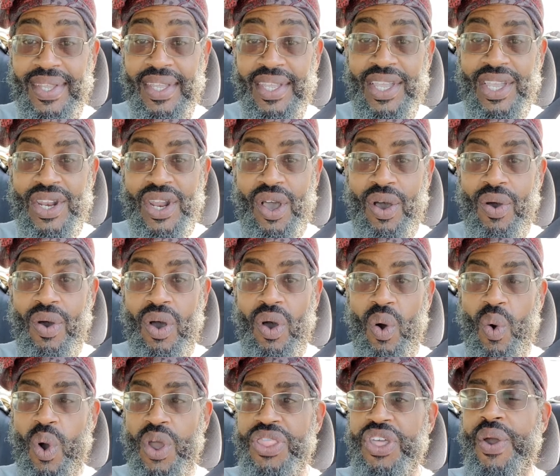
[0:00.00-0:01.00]
You know,
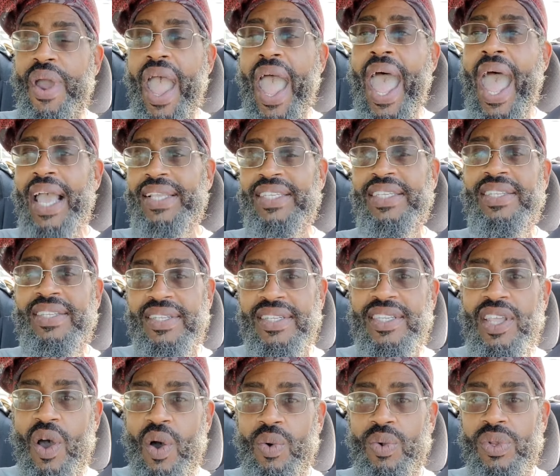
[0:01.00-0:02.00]
or their actions
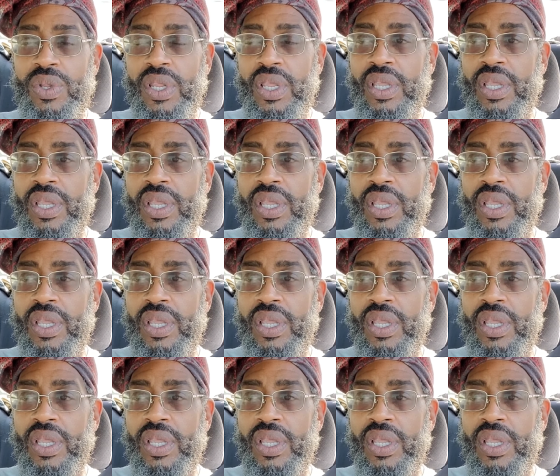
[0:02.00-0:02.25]
don't